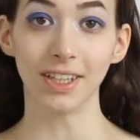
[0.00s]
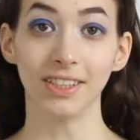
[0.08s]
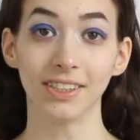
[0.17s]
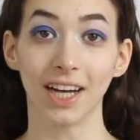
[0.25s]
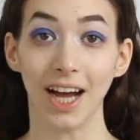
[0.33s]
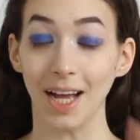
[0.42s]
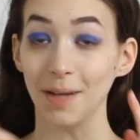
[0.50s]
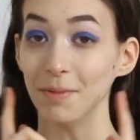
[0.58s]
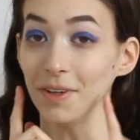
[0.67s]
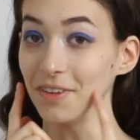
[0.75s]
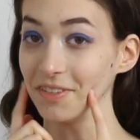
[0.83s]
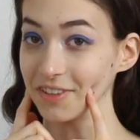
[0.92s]
In time
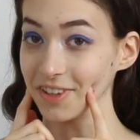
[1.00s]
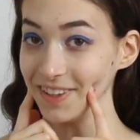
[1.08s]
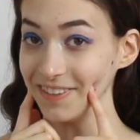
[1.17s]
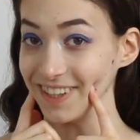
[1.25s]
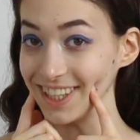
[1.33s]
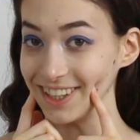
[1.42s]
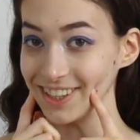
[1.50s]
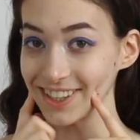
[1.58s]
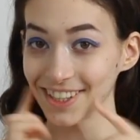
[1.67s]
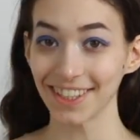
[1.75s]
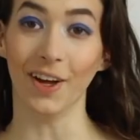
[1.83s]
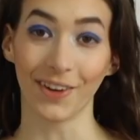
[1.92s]
for the
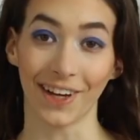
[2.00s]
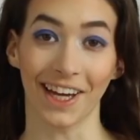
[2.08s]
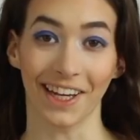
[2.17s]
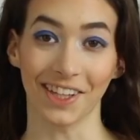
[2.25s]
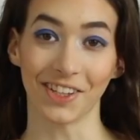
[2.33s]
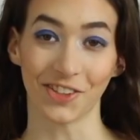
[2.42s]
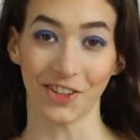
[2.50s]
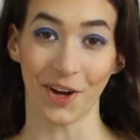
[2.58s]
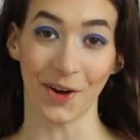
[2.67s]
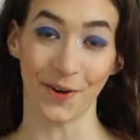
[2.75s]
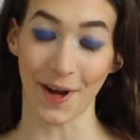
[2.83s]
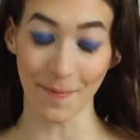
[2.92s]
face. Okay,
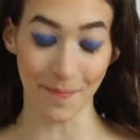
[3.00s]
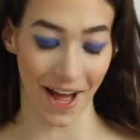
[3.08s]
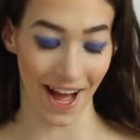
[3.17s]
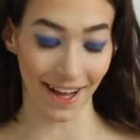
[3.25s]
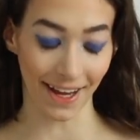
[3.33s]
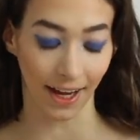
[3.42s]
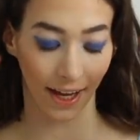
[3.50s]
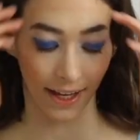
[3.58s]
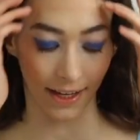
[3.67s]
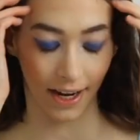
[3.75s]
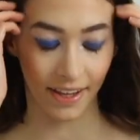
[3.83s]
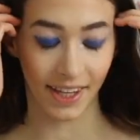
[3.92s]
so I'm back,
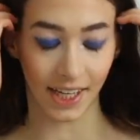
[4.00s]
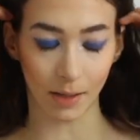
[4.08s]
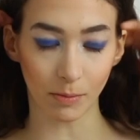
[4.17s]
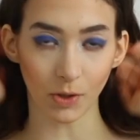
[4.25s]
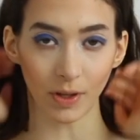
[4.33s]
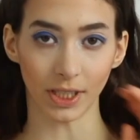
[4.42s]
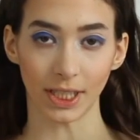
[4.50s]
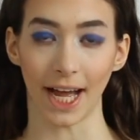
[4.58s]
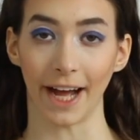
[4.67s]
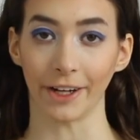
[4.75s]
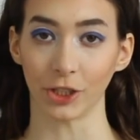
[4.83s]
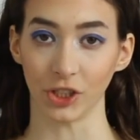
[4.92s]
and I think I'm going
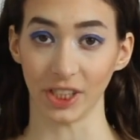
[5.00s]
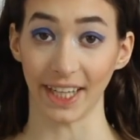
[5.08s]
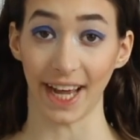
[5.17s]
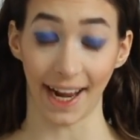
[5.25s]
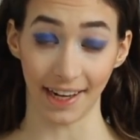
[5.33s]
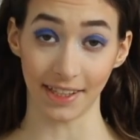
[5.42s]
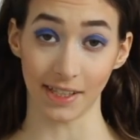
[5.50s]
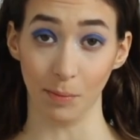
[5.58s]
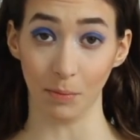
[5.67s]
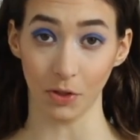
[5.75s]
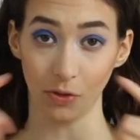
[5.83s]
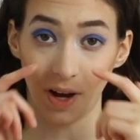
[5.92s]
to actually add
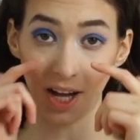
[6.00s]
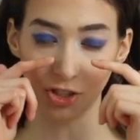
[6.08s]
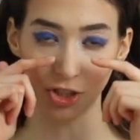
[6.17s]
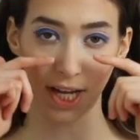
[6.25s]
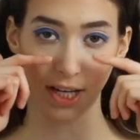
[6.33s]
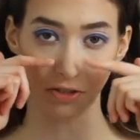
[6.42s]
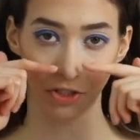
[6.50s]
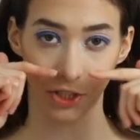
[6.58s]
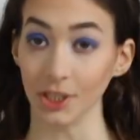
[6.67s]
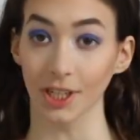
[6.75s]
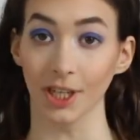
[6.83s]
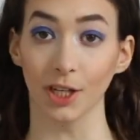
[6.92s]
some blue eyeshadow
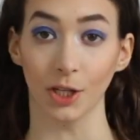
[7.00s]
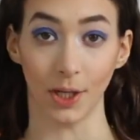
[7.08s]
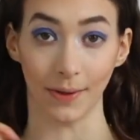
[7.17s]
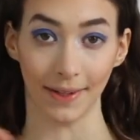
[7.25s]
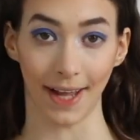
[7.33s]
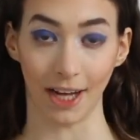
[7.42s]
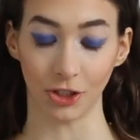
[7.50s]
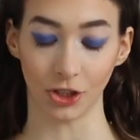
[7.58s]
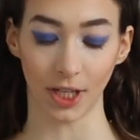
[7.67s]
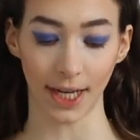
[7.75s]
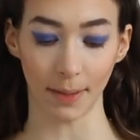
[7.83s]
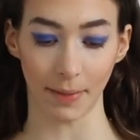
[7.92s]
to the lower lash
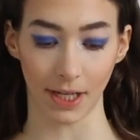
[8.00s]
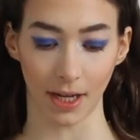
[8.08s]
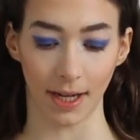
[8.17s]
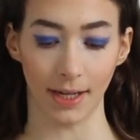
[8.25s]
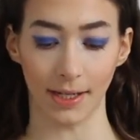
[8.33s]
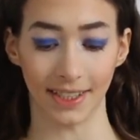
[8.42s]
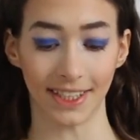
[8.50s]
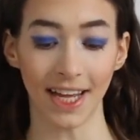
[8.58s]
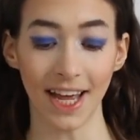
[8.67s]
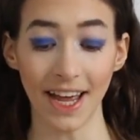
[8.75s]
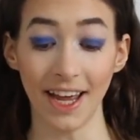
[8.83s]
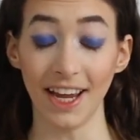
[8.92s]
line because
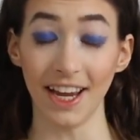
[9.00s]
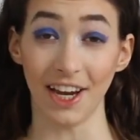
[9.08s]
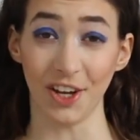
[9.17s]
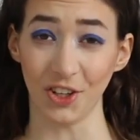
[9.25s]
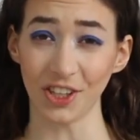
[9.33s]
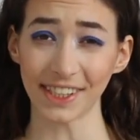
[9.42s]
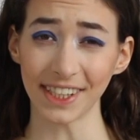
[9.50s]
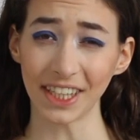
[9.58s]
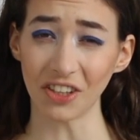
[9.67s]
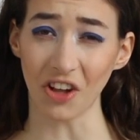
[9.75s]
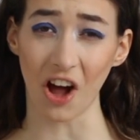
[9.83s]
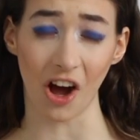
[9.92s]
it looks a
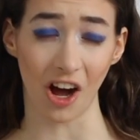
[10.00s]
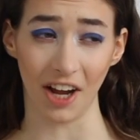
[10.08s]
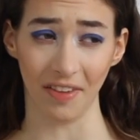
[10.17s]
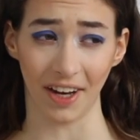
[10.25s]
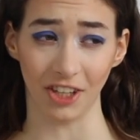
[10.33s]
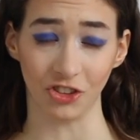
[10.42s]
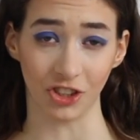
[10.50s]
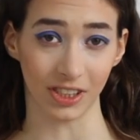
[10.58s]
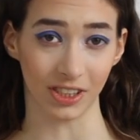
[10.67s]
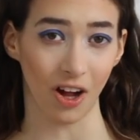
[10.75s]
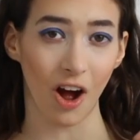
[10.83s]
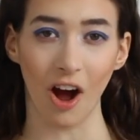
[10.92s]
little odd that it's
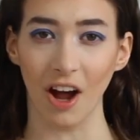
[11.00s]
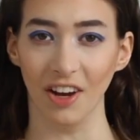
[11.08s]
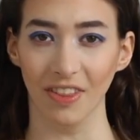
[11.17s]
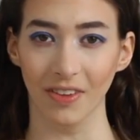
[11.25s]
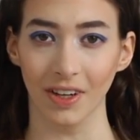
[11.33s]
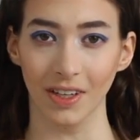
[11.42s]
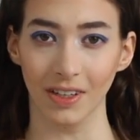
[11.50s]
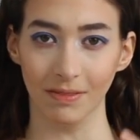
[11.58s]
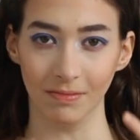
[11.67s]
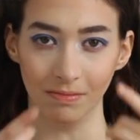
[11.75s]
just on the